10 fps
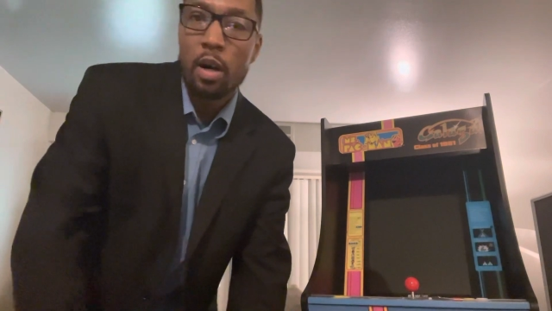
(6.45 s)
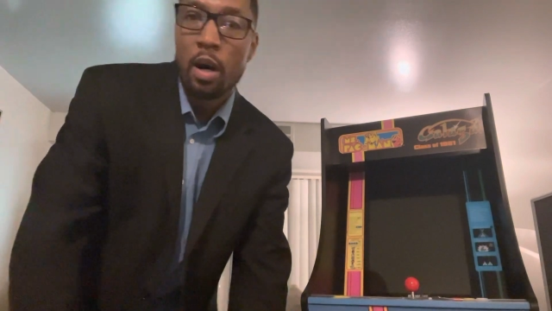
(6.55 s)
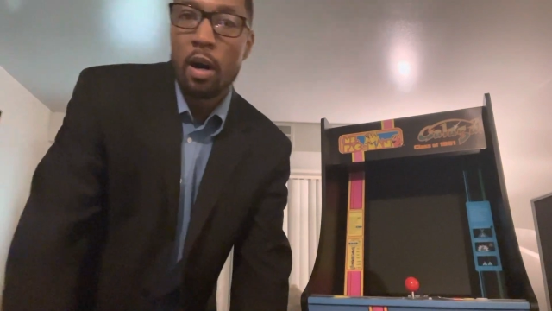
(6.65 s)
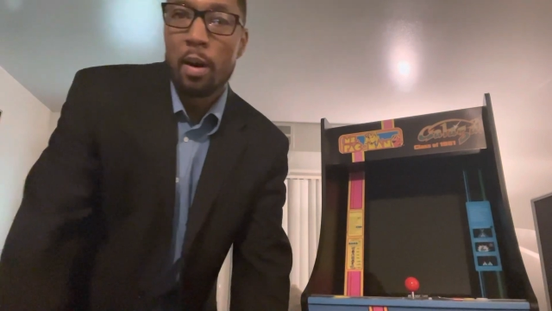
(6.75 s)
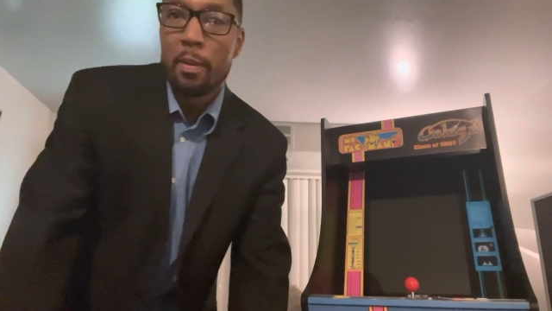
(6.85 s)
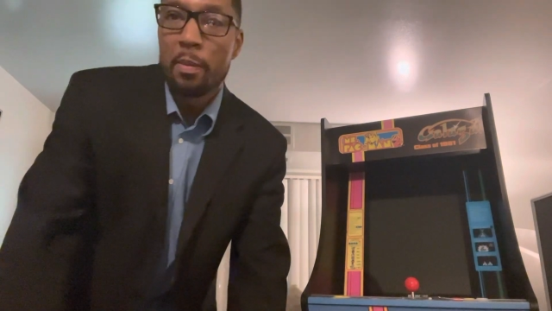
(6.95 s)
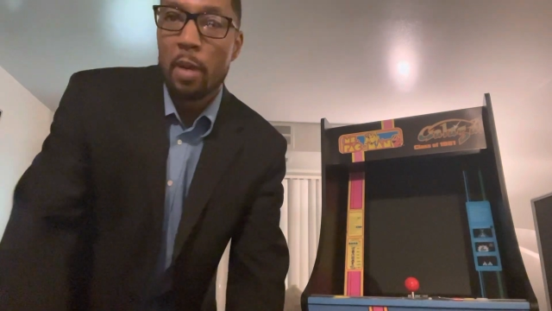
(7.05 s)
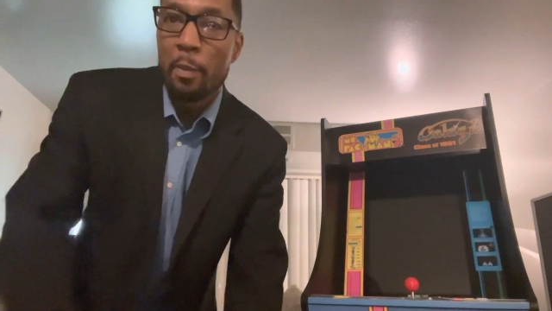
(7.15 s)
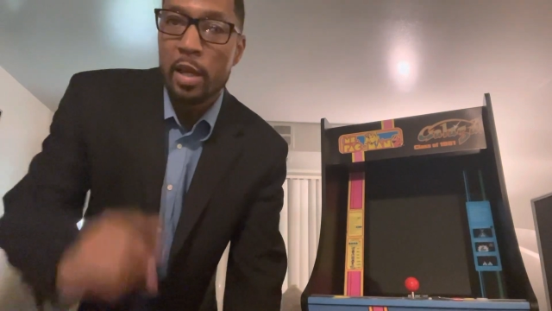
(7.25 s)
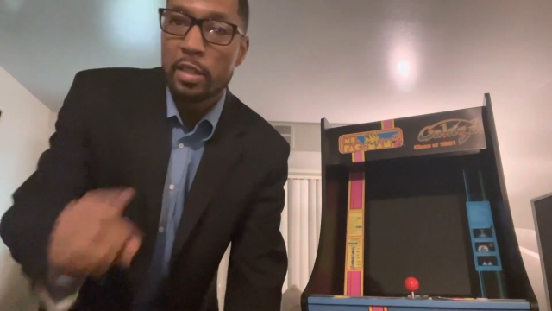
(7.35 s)

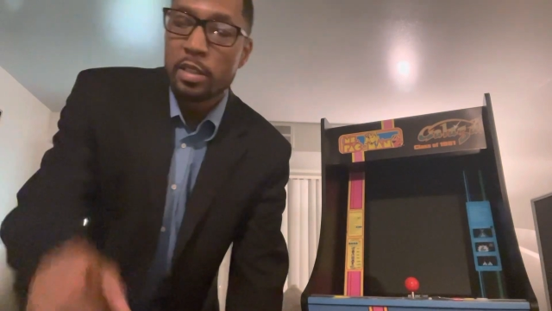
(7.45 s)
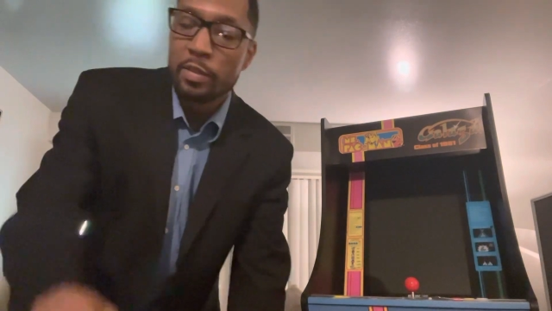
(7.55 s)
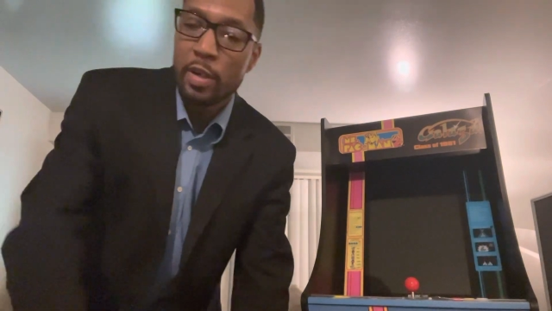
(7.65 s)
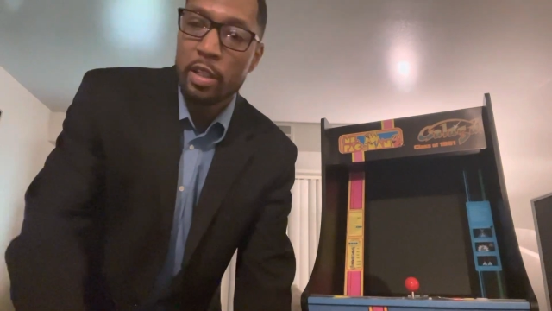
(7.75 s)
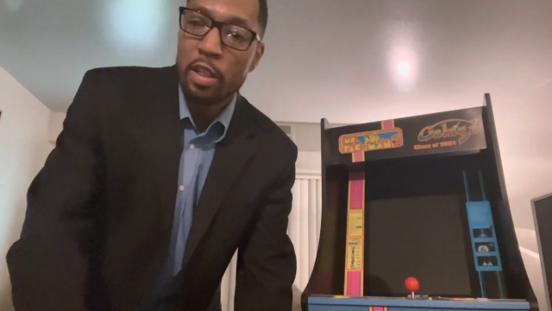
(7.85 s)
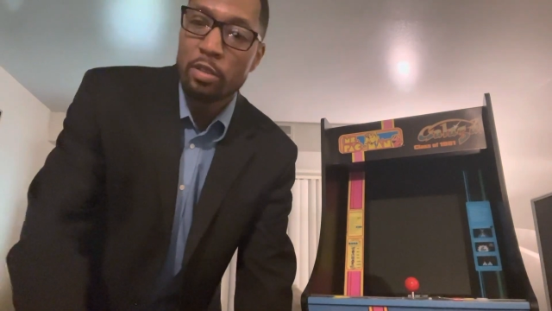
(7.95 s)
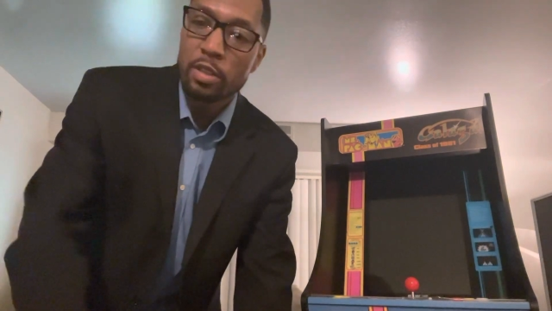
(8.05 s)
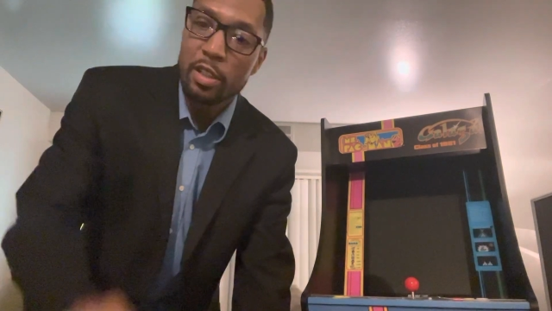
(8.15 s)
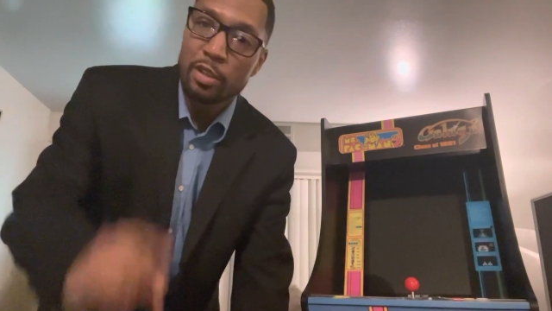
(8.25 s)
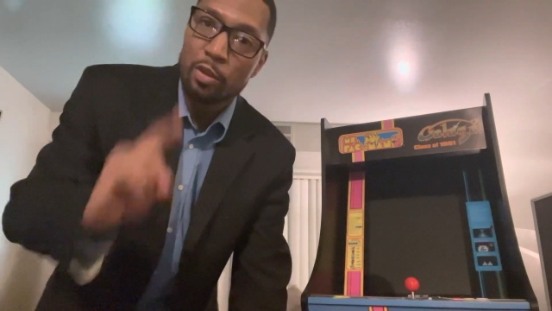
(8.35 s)
I'm making this video
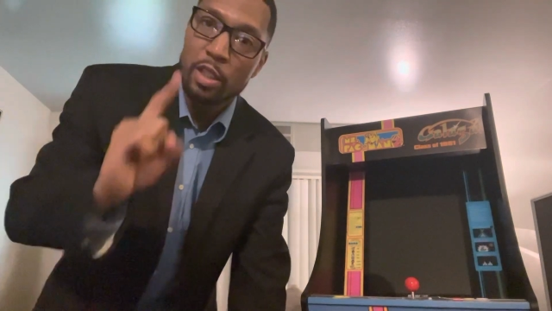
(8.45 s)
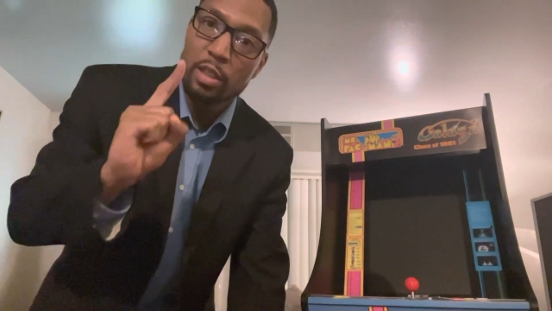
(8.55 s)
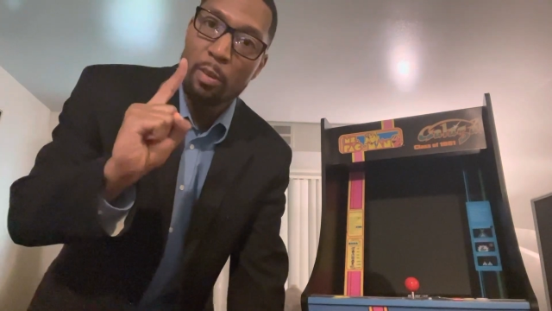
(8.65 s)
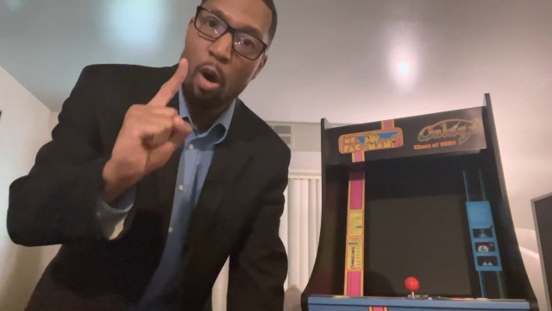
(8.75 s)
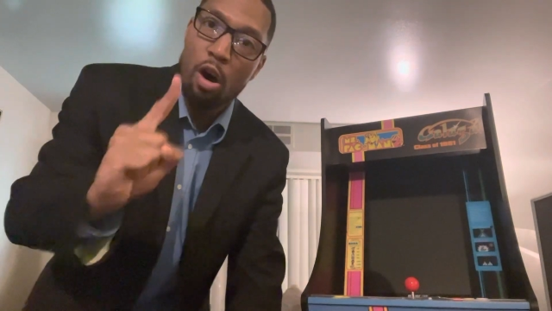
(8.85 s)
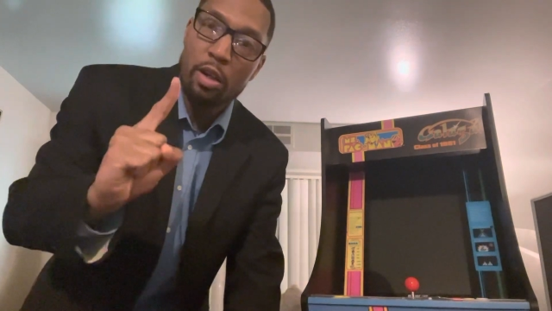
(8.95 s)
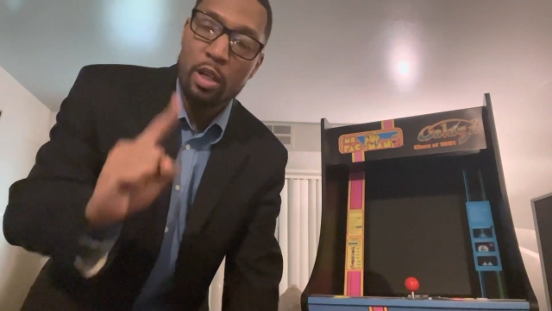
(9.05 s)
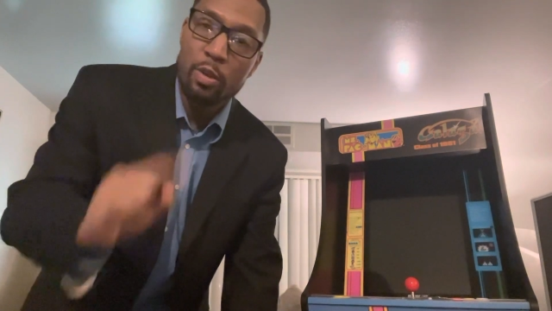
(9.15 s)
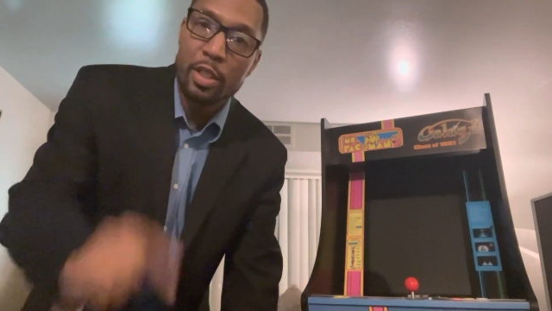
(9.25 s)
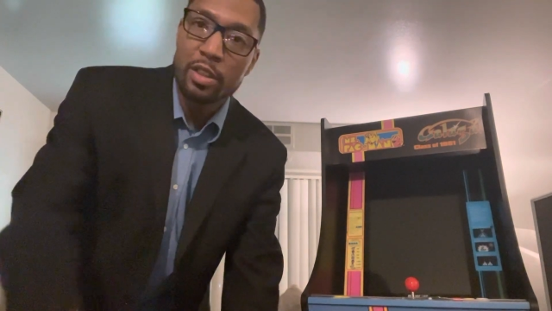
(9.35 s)
to address some
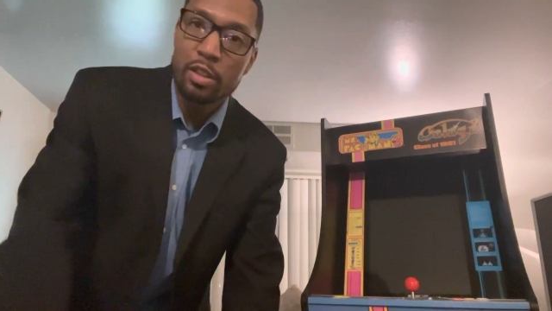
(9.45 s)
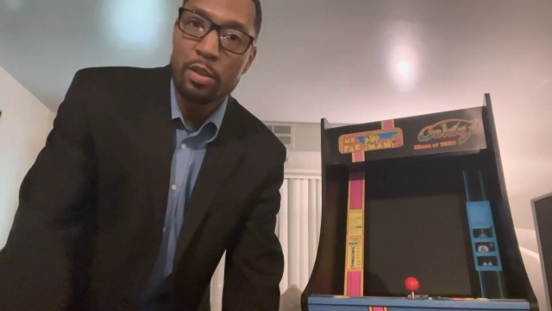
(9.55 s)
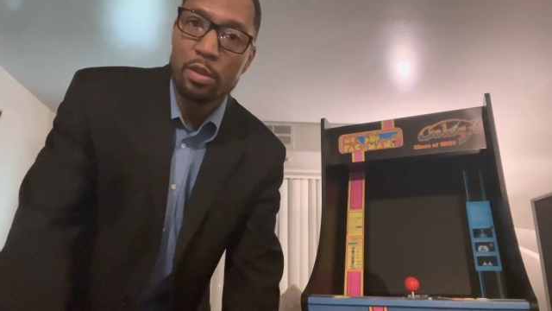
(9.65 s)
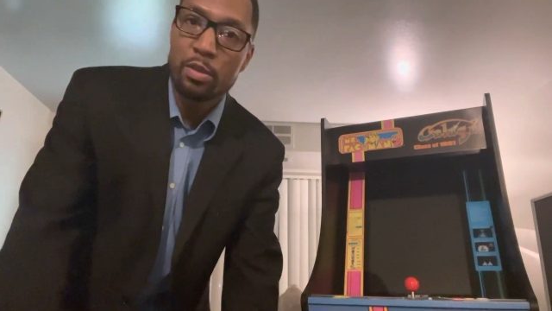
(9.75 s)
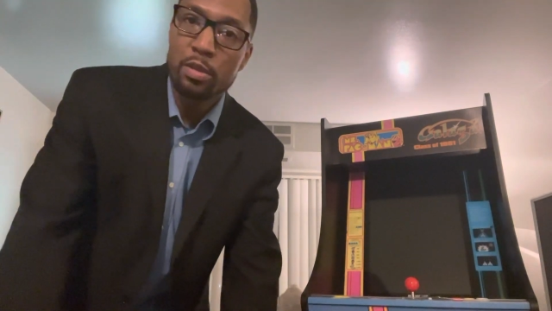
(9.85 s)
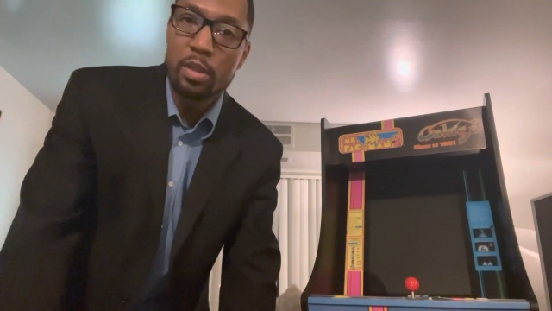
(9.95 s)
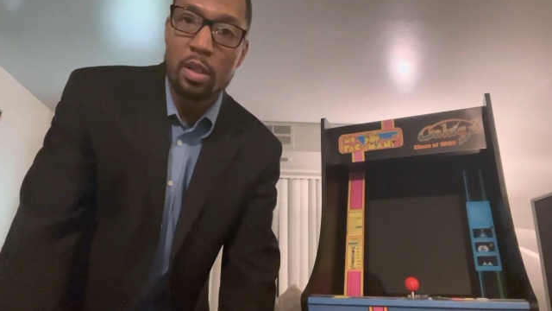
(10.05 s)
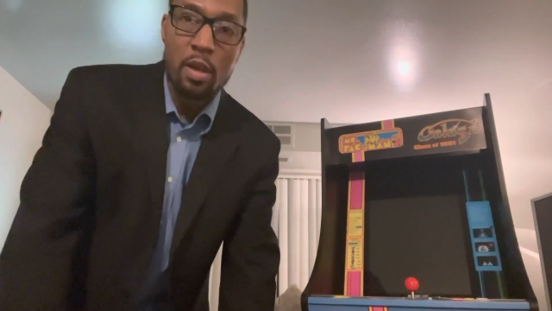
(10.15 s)
audio issues